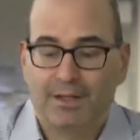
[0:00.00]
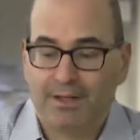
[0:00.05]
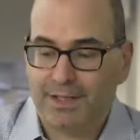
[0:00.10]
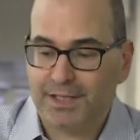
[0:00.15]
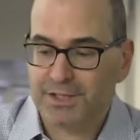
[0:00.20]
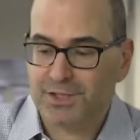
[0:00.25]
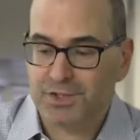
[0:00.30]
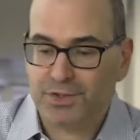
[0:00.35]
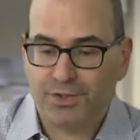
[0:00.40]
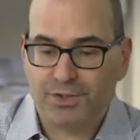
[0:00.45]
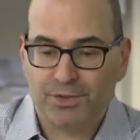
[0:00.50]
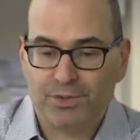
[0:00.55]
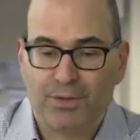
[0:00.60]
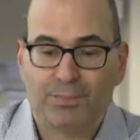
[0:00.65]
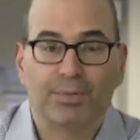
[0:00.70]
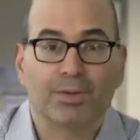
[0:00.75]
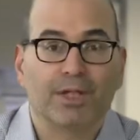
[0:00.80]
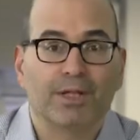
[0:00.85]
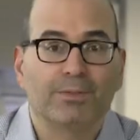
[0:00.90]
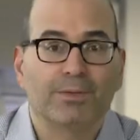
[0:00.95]
Let's do a
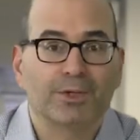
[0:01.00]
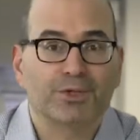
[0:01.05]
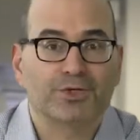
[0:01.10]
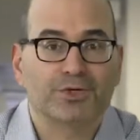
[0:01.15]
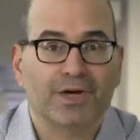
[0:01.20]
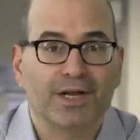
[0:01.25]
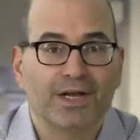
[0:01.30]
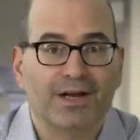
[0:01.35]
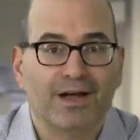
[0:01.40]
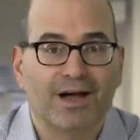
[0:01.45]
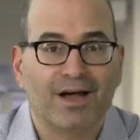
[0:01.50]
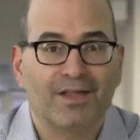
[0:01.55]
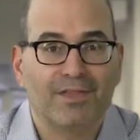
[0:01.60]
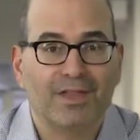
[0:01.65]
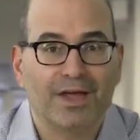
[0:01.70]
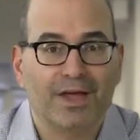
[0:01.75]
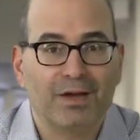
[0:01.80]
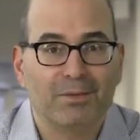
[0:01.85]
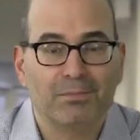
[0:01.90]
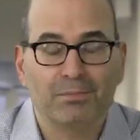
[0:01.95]
playbook trade on
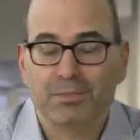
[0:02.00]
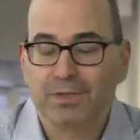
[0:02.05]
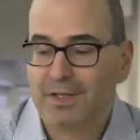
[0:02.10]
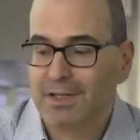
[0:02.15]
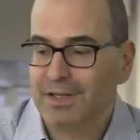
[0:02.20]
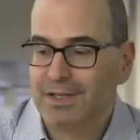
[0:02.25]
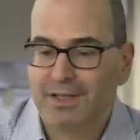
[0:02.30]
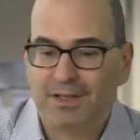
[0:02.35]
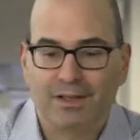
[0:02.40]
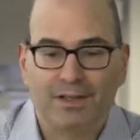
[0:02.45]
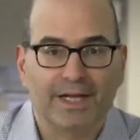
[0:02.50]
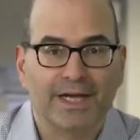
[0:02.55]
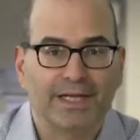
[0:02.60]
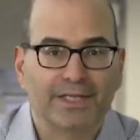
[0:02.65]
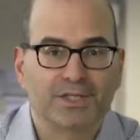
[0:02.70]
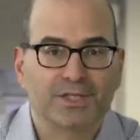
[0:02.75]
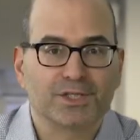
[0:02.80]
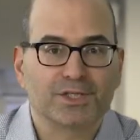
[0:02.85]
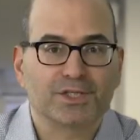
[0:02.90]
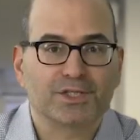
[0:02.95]
them.
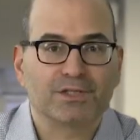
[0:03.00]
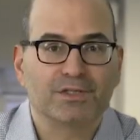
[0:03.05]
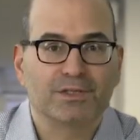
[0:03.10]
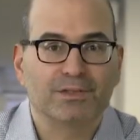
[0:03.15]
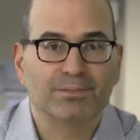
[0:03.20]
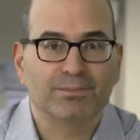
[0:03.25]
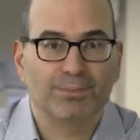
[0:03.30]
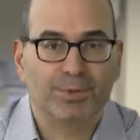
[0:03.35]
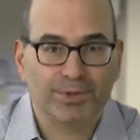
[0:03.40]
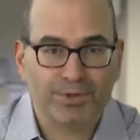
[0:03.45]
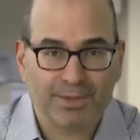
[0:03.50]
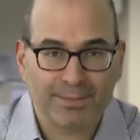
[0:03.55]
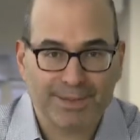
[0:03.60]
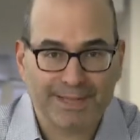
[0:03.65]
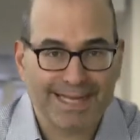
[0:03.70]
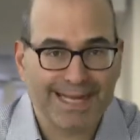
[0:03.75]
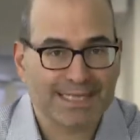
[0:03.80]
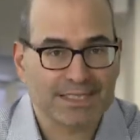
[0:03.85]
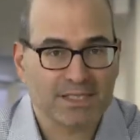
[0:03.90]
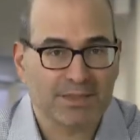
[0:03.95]
Let's put them
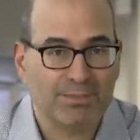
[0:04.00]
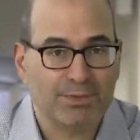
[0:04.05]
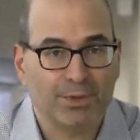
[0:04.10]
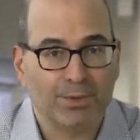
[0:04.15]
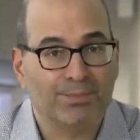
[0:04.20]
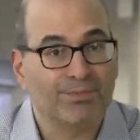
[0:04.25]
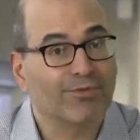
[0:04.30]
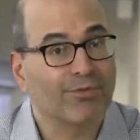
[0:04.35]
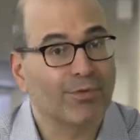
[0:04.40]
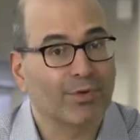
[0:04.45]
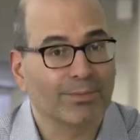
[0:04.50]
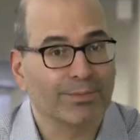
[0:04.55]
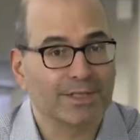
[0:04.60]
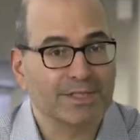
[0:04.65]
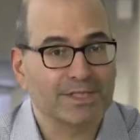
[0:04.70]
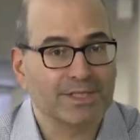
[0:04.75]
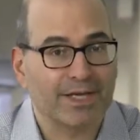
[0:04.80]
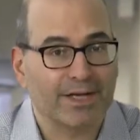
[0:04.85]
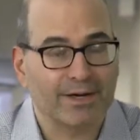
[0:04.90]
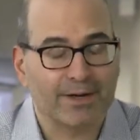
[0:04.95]
in the SMBU
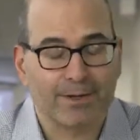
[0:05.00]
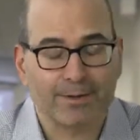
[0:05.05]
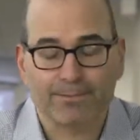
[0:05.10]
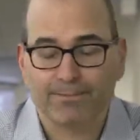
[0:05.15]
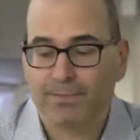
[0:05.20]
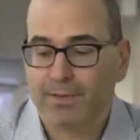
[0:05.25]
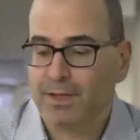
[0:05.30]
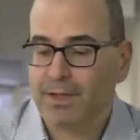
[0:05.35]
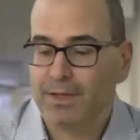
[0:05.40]
Performance Center